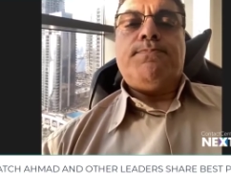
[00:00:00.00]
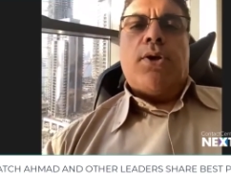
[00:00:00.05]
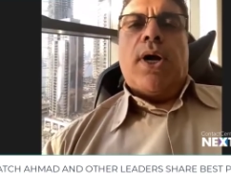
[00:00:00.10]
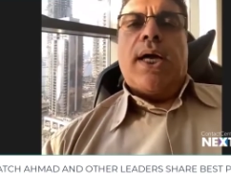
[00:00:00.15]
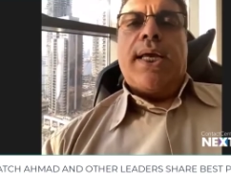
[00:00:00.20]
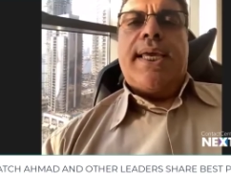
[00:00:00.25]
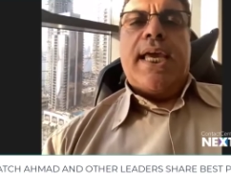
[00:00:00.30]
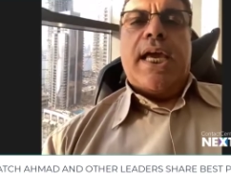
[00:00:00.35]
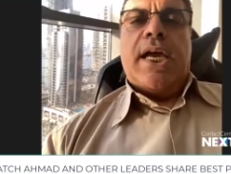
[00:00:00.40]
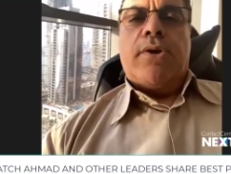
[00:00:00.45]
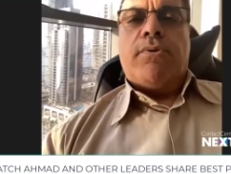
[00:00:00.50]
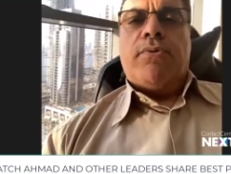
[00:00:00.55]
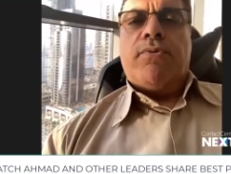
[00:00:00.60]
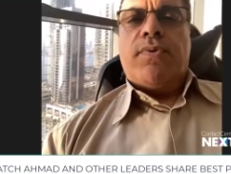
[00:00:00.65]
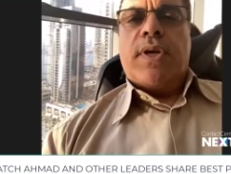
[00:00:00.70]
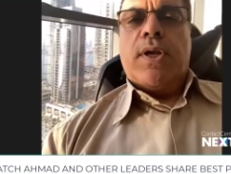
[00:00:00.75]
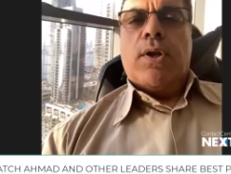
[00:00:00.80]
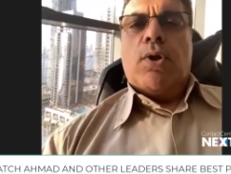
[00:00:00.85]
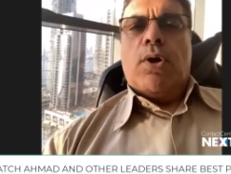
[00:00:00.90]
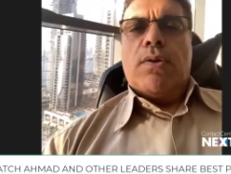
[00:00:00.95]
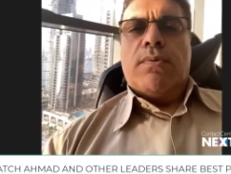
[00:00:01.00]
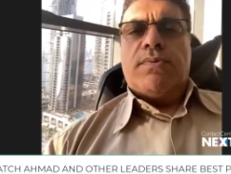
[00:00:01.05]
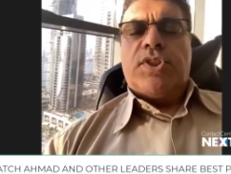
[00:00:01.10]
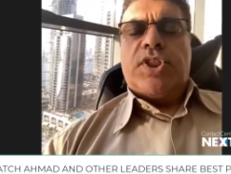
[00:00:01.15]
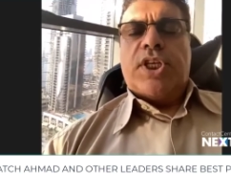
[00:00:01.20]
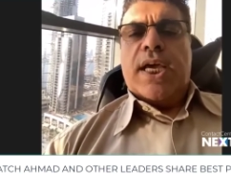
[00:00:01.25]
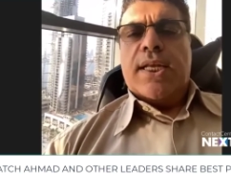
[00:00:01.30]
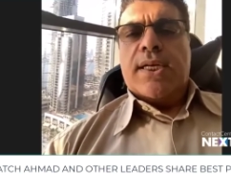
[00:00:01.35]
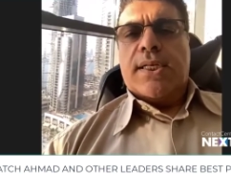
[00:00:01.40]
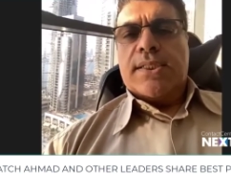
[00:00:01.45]
I can't reveal all the
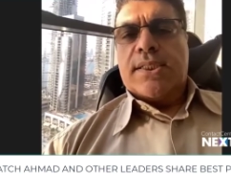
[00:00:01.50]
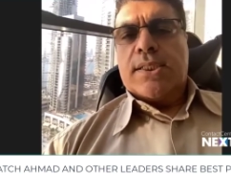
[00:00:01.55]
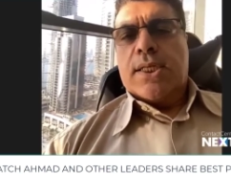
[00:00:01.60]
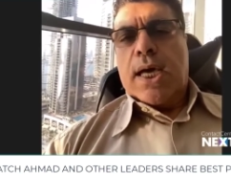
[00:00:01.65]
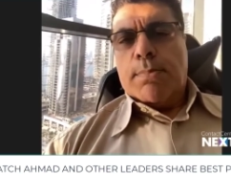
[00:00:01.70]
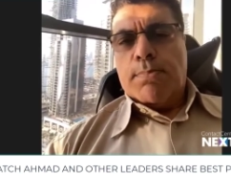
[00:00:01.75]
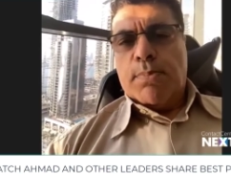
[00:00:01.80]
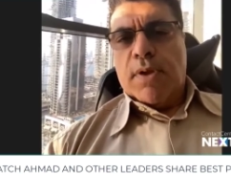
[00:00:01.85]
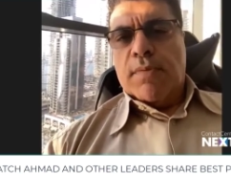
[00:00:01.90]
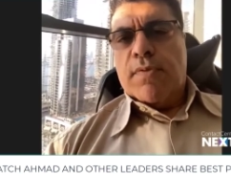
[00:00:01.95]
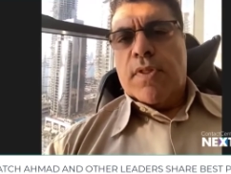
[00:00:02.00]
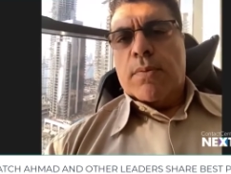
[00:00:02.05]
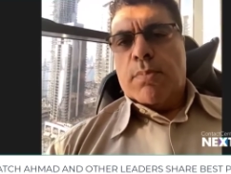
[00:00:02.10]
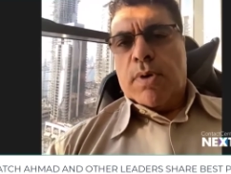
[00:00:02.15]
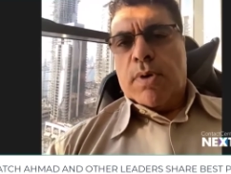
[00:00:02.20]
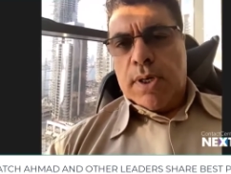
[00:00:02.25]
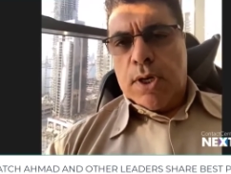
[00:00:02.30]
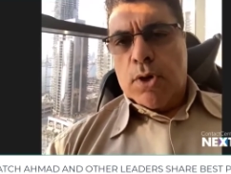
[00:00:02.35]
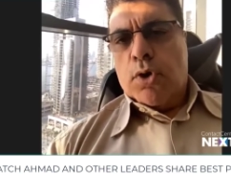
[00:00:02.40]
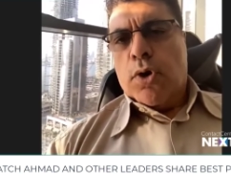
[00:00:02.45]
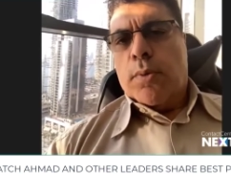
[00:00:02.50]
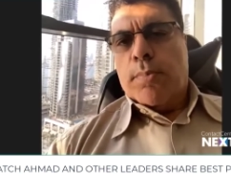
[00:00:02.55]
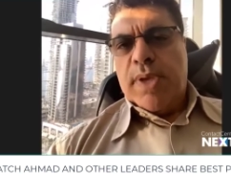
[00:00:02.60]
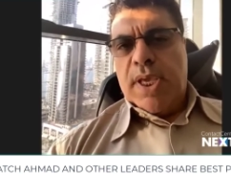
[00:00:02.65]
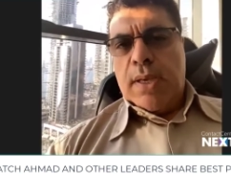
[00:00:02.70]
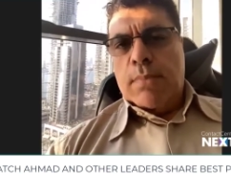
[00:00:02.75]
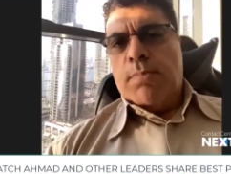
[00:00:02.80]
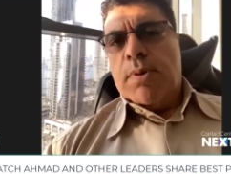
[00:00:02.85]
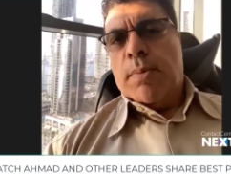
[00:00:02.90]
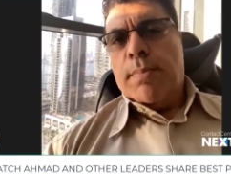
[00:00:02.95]
channels. A couple of them are going to
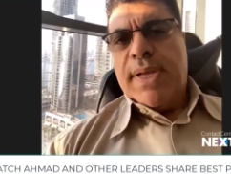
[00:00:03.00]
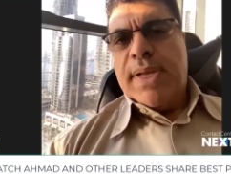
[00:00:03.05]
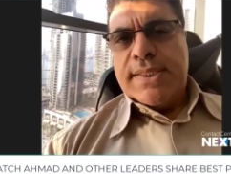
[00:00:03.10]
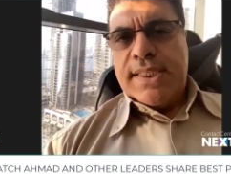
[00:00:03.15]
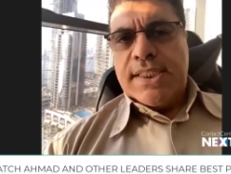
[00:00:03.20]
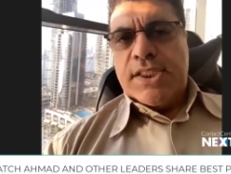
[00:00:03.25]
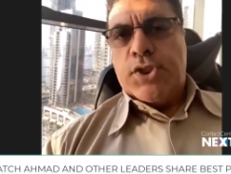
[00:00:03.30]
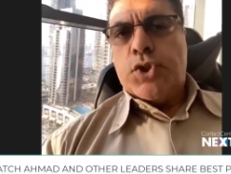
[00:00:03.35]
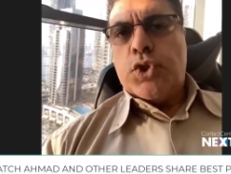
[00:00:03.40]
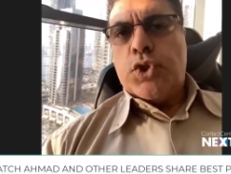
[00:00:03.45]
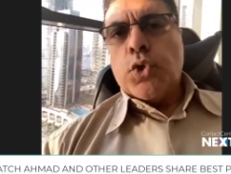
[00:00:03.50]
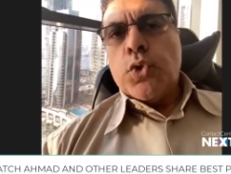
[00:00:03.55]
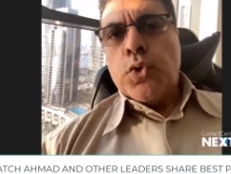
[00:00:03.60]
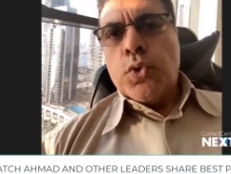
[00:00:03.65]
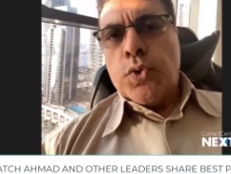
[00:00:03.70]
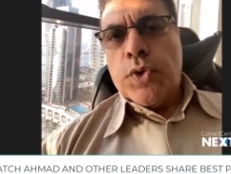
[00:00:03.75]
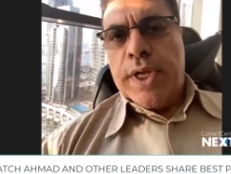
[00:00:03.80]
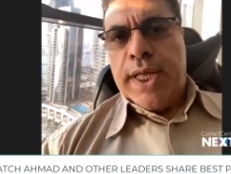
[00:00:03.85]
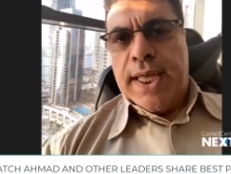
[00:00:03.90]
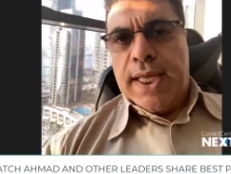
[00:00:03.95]
be implemented soon,